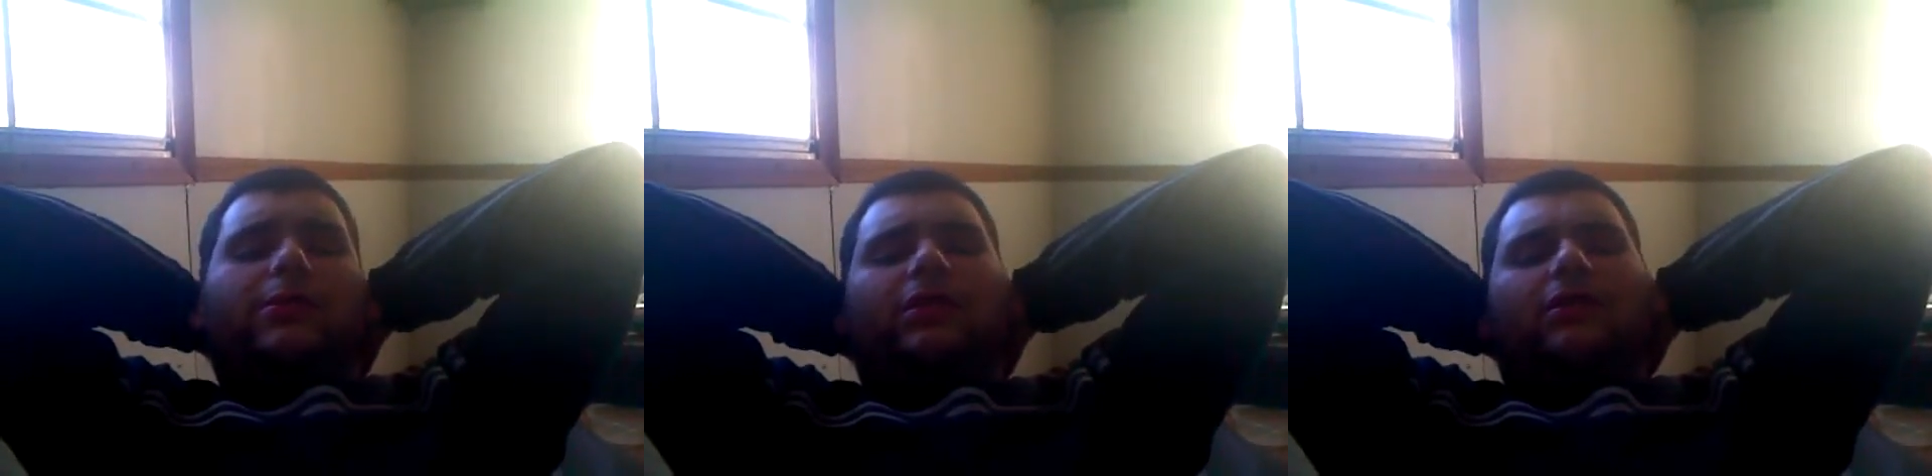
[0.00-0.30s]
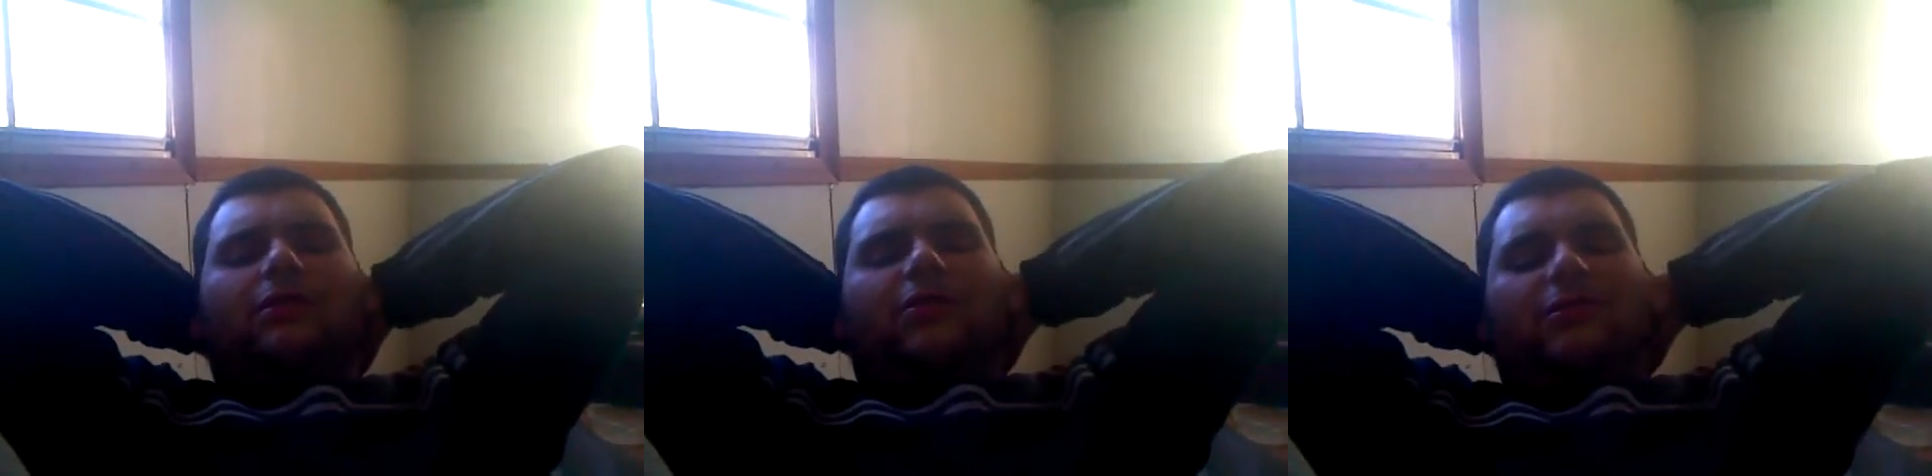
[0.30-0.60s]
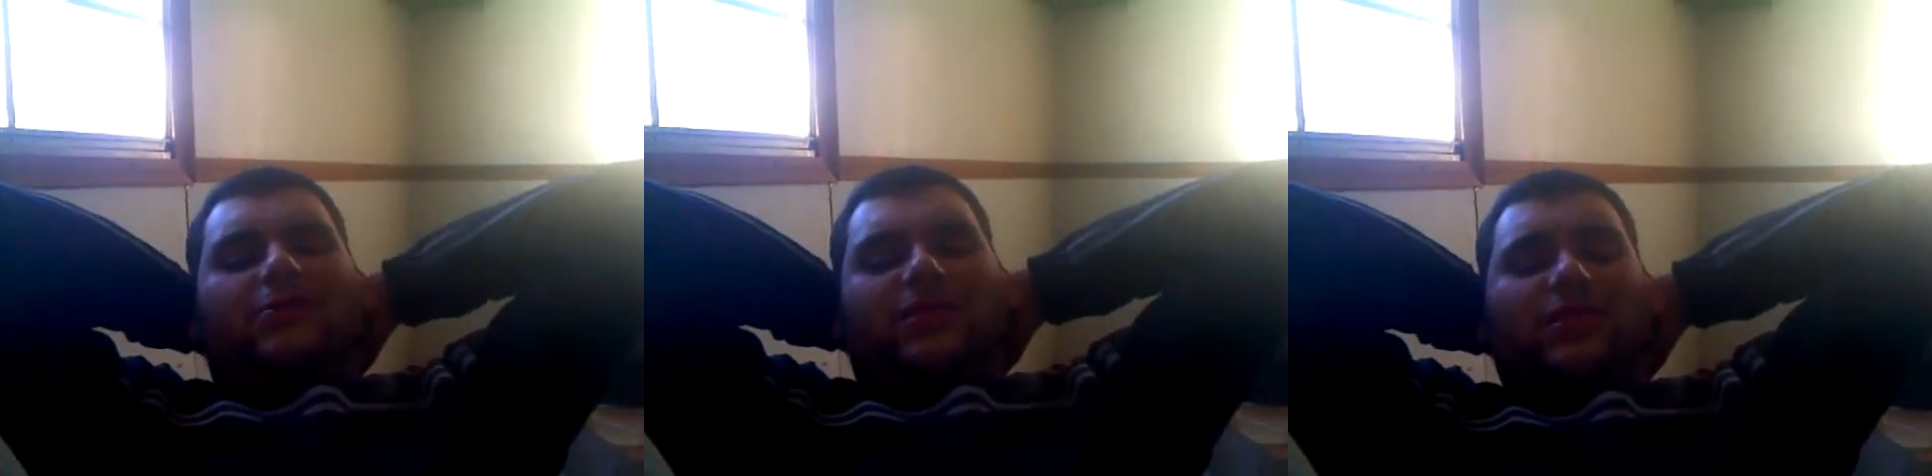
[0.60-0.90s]
I mean, you know, the
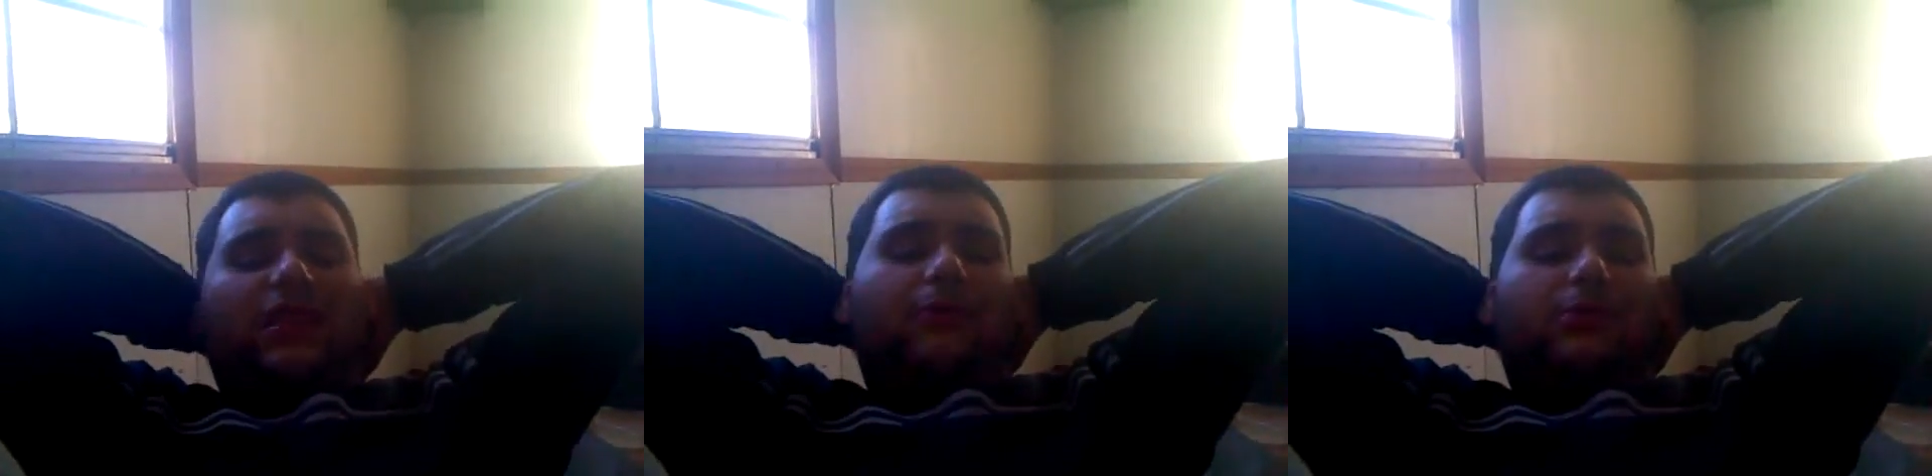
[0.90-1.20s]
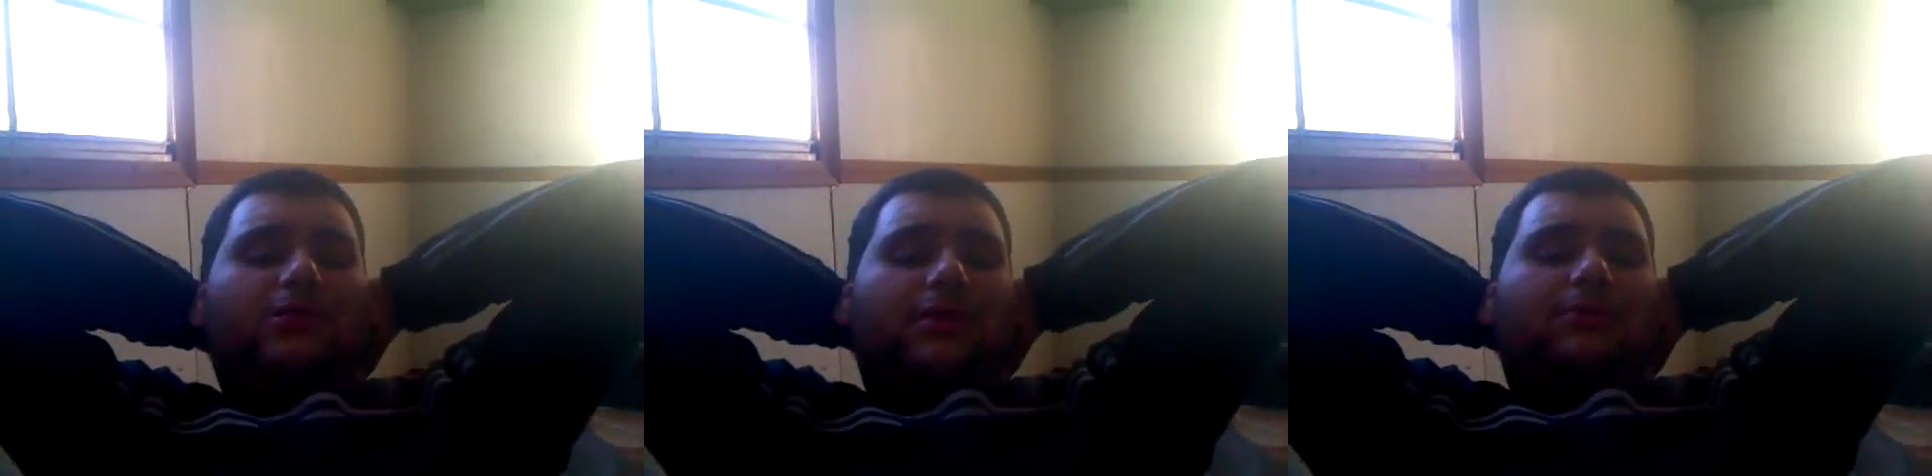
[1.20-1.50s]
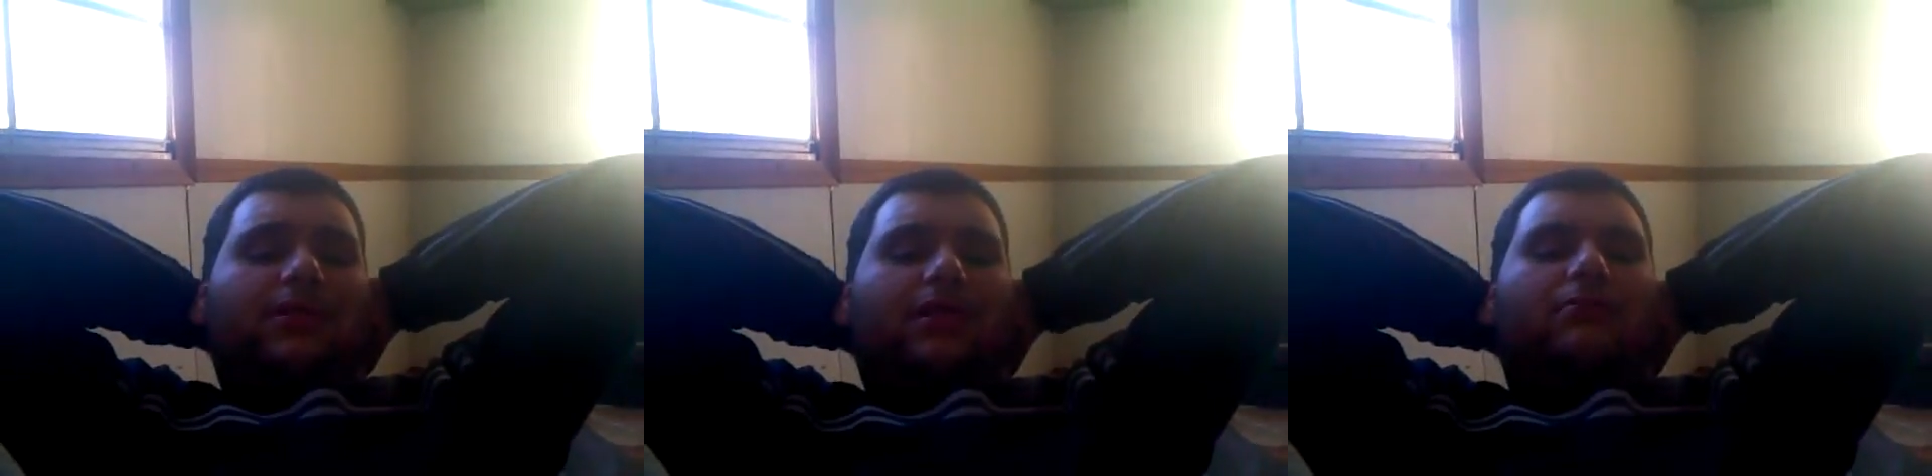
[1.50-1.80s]
first match they had wasn't
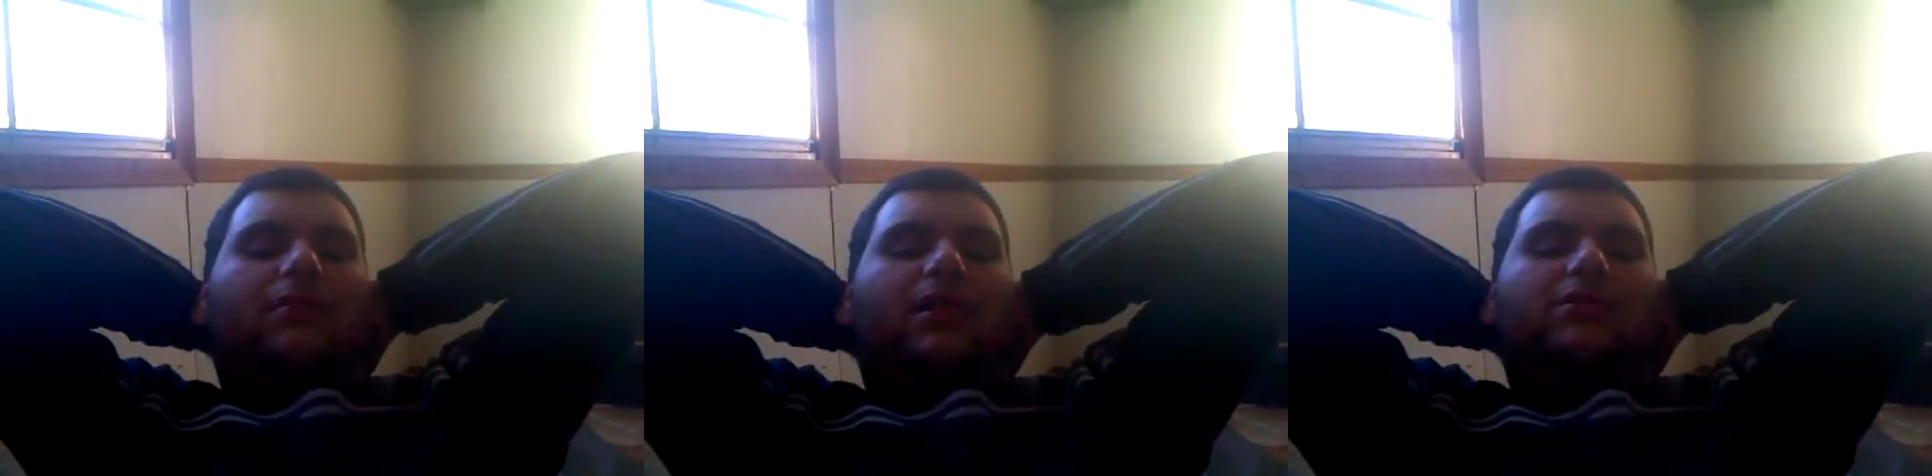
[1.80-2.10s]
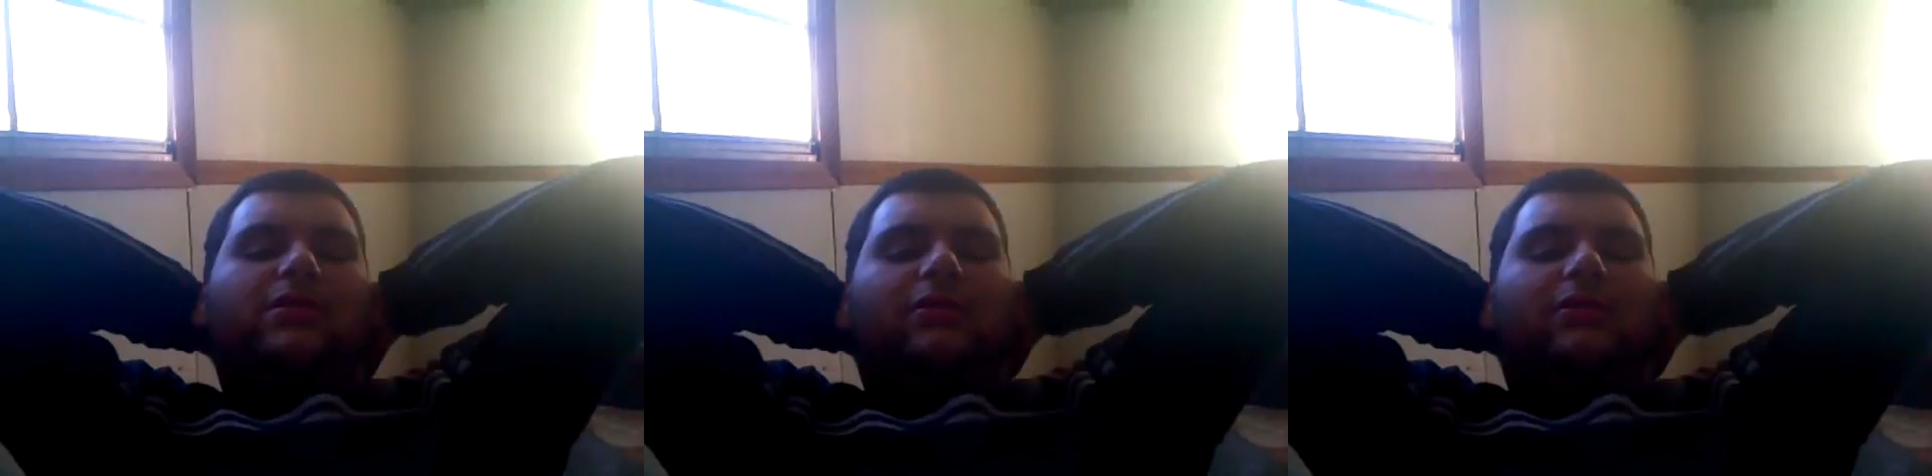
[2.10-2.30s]
that bad of a match.